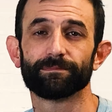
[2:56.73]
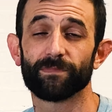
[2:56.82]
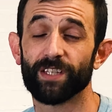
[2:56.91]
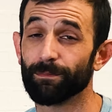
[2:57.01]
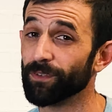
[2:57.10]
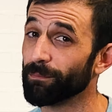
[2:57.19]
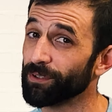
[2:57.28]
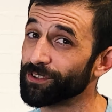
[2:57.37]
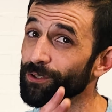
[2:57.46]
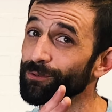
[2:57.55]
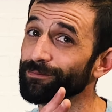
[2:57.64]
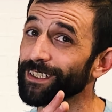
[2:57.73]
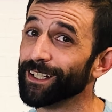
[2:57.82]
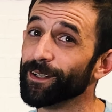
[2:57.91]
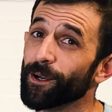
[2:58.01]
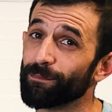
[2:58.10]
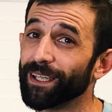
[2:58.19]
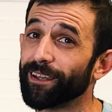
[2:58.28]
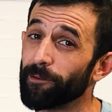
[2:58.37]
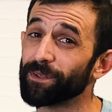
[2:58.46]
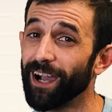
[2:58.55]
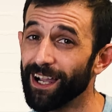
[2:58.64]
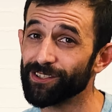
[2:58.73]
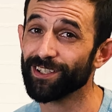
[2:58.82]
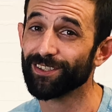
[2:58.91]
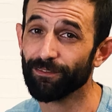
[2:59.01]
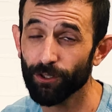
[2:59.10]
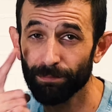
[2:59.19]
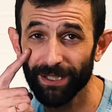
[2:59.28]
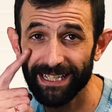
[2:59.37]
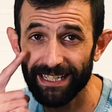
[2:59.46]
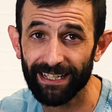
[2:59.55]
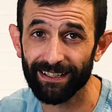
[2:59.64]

Tip number 2, become conscious of your blinking.